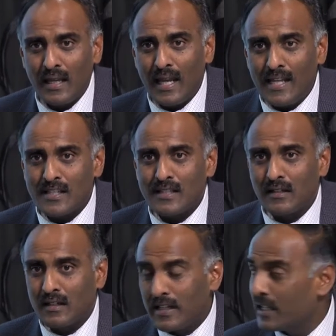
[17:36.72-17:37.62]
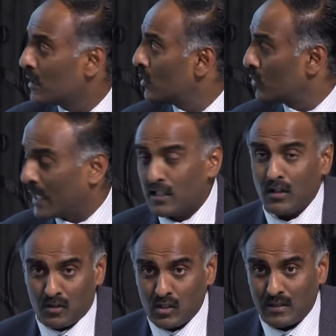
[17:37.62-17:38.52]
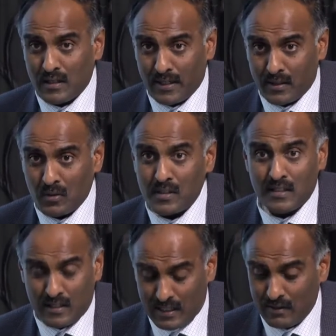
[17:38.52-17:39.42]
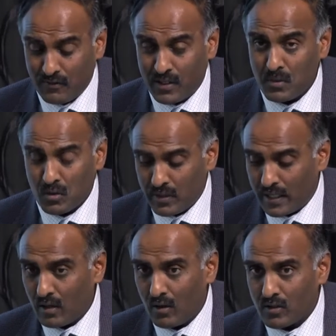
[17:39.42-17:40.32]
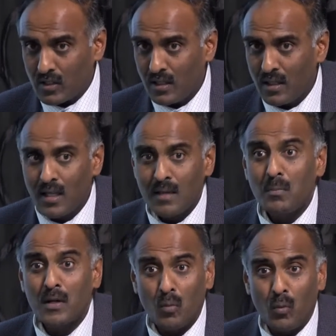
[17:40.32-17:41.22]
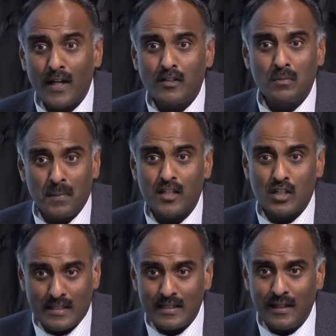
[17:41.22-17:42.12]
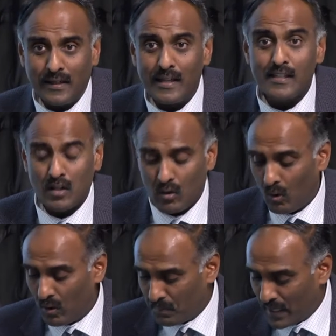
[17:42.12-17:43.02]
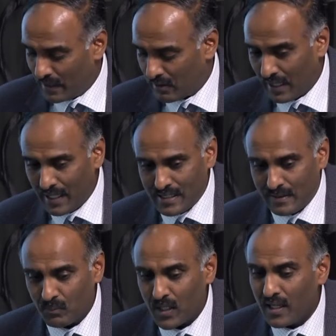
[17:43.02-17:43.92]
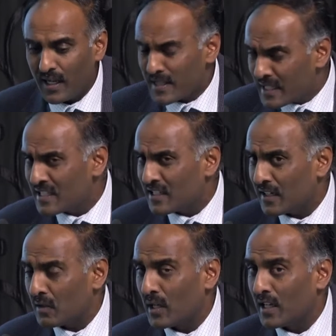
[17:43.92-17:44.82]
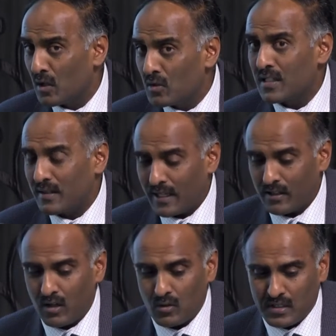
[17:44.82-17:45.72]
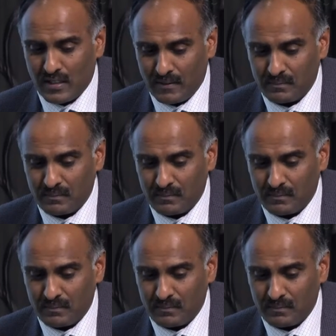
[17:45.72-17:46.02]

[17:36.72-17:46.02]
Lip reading: It's a clinical radiological diagnosis. It's confirmed on radiology. But why do patients die? Is it all PE related? And this study really looked at that closely.